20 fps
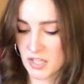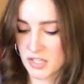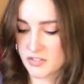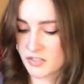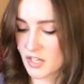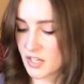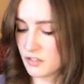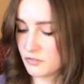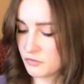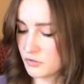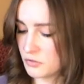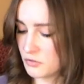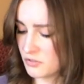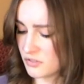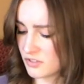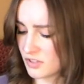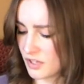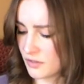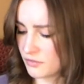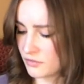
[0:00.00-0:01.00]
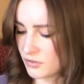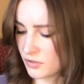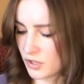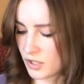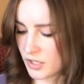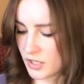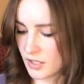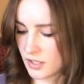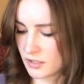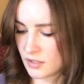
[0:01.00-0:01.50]
It's got a few scuffs
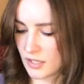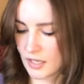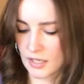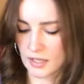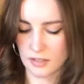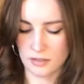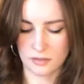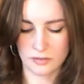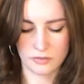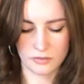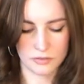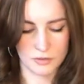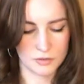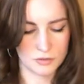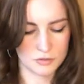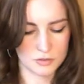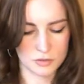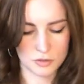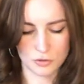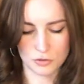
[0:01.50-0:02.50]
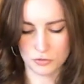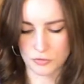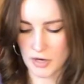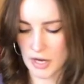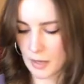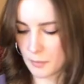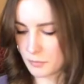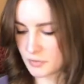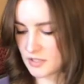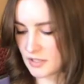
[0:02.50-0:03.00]
on it, and the
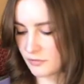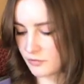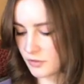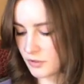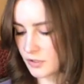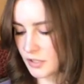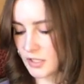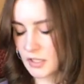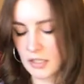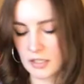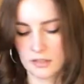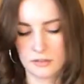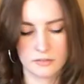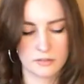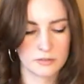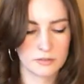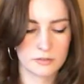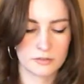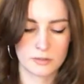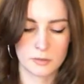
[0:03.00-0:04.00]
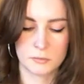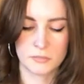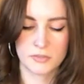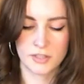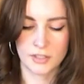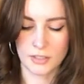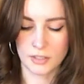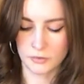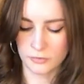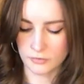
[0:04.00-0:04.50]
strap definitely needs some
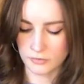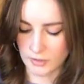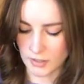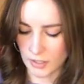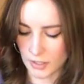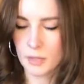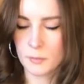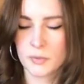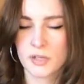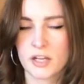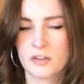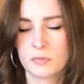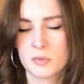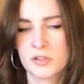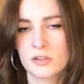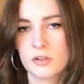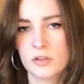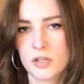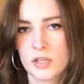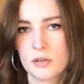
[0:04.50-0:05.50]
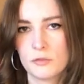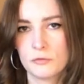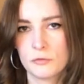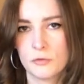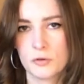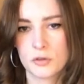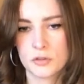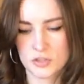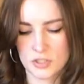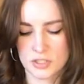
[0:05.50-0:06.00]
TLC, but I've been looking
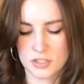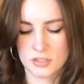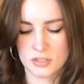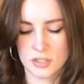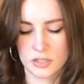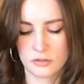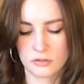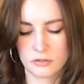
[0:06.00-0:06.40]
for just a